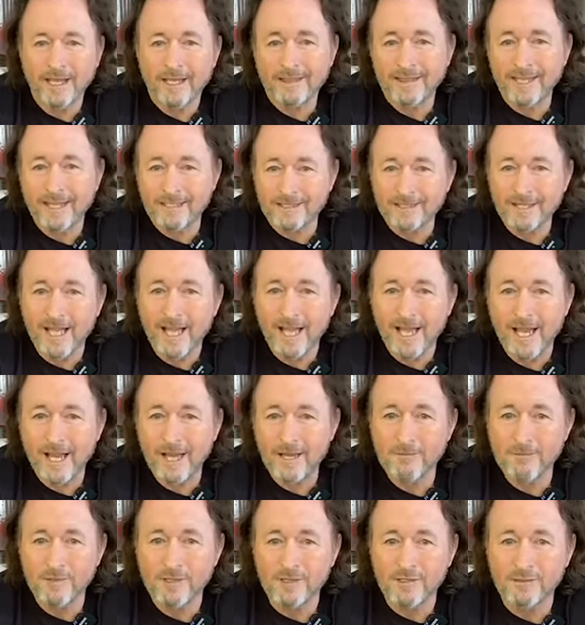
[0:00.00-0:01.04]
at that
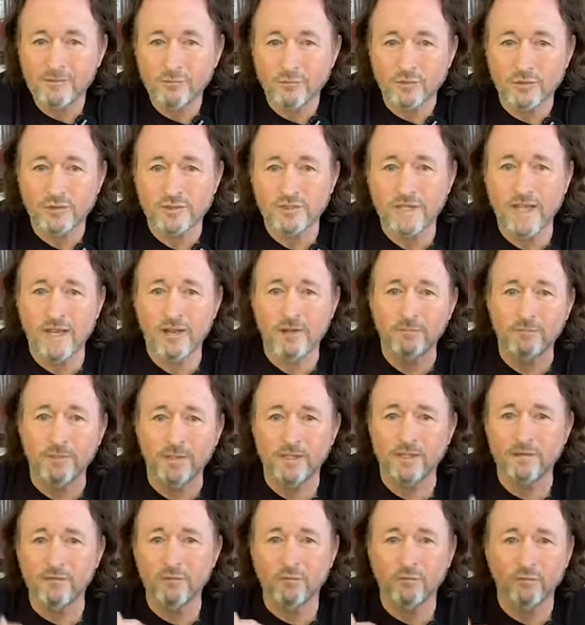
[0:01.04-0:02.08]
time and was now
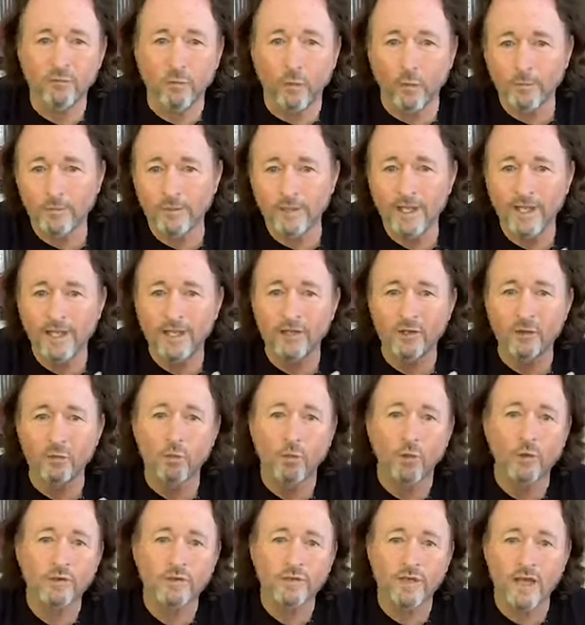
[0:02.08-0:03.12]
being formulated and
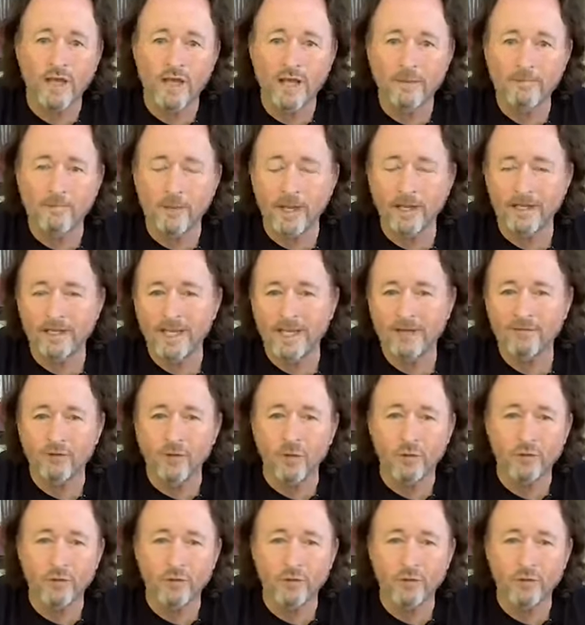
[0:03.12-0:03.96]
worked on by Naval